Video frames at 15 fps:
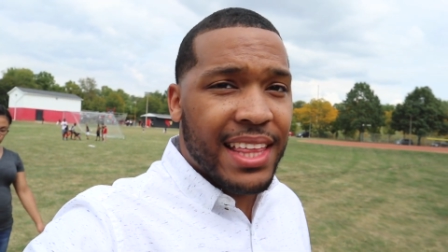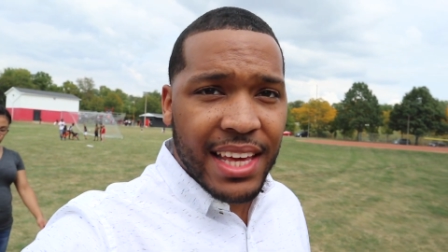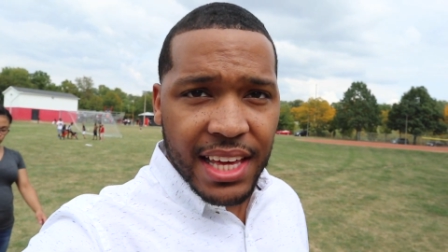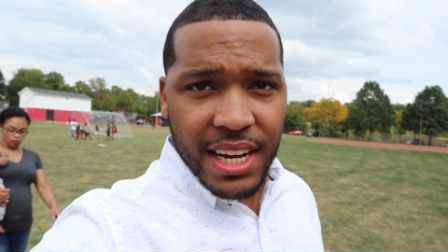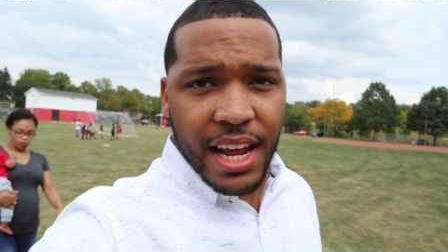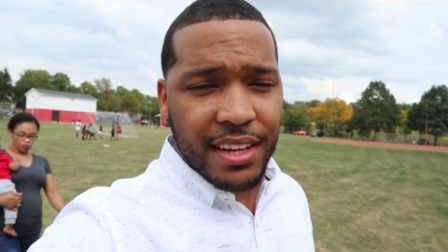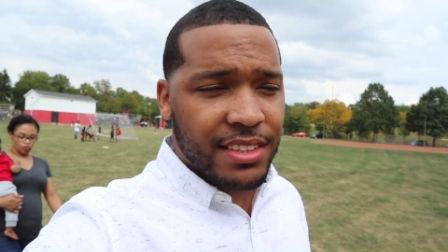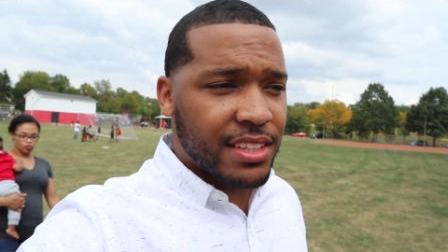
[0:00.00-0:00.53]

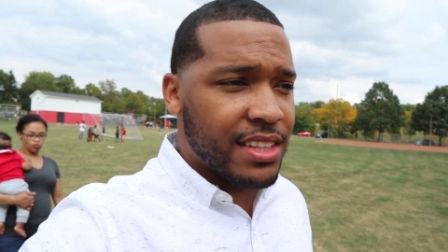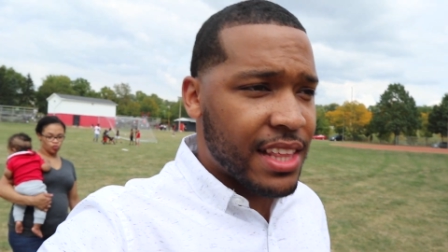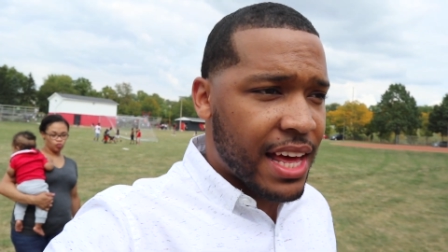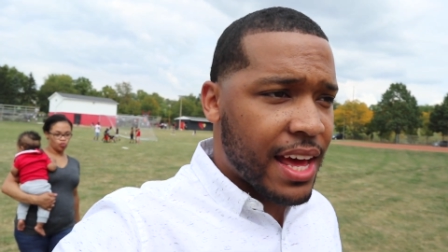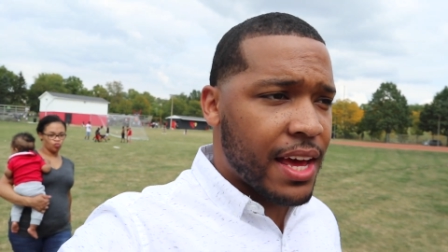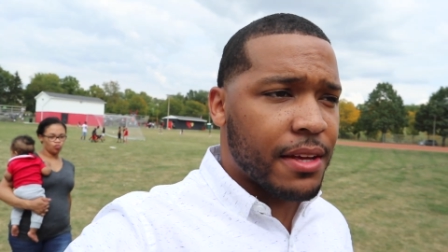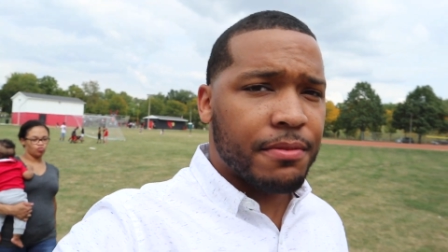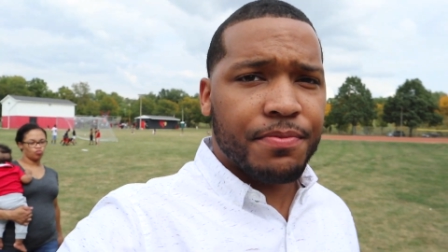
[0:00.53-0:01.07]
then after
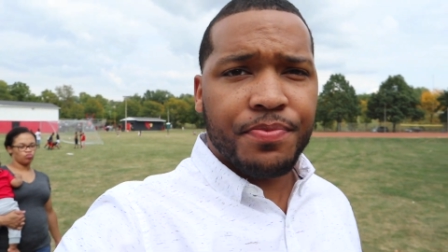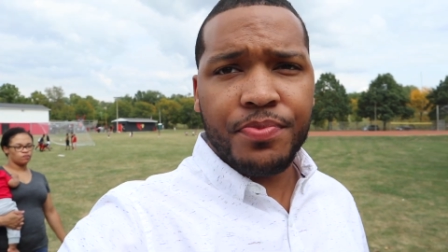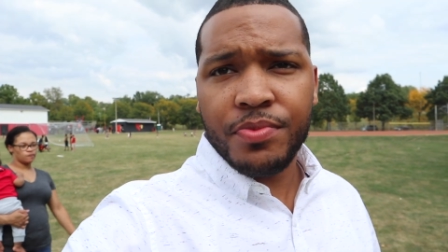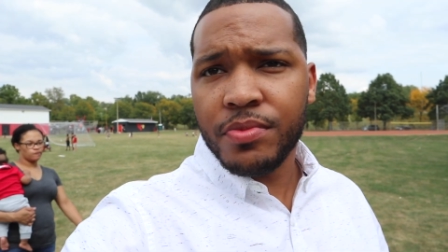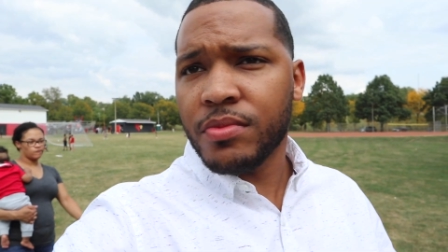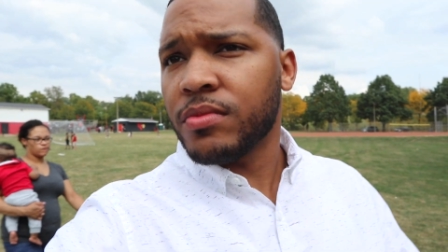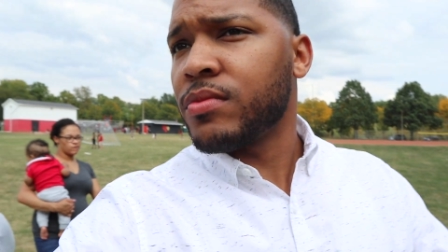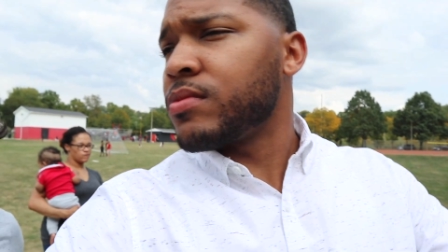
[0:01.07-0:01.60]
that,
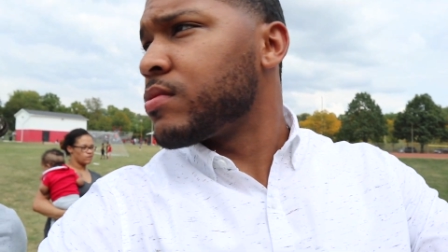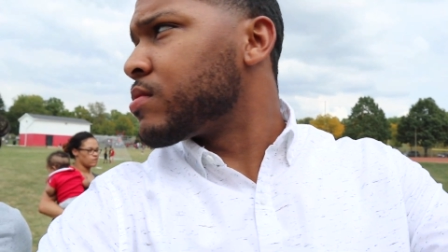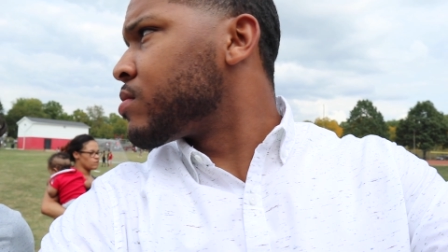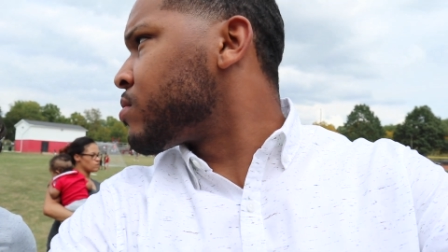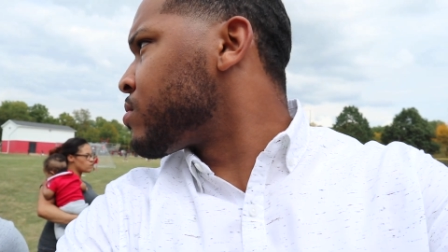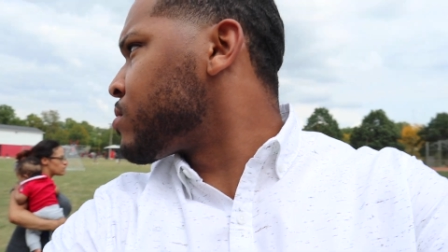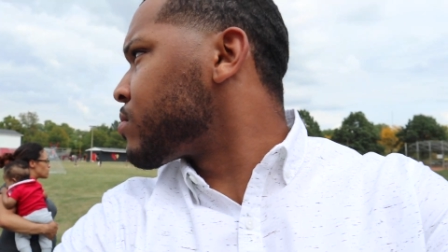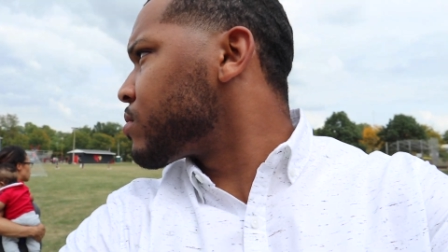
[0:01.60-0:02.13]

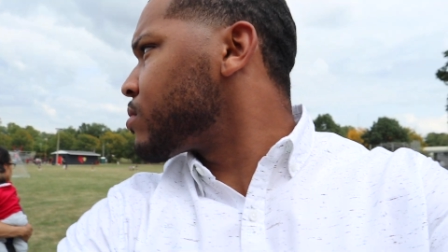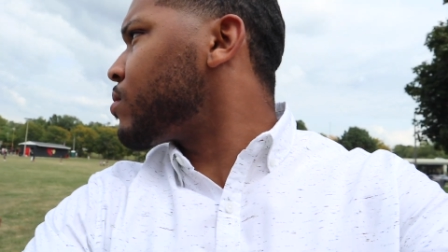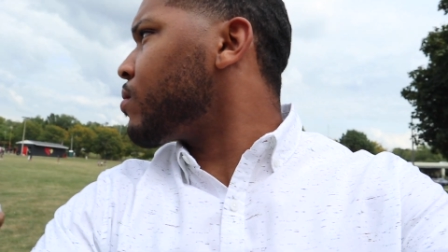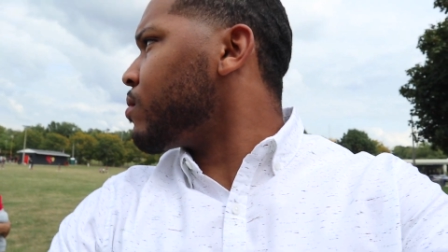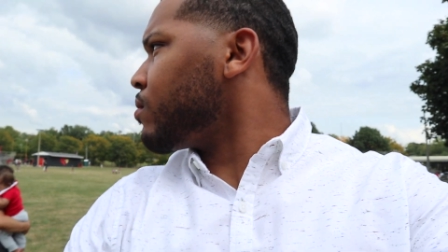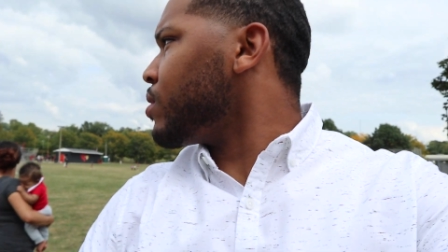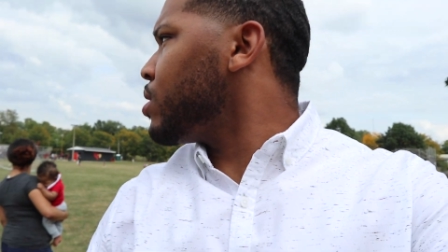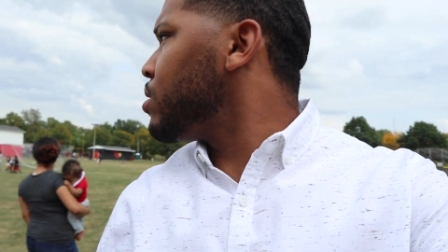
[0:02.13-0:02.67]
where's your rope?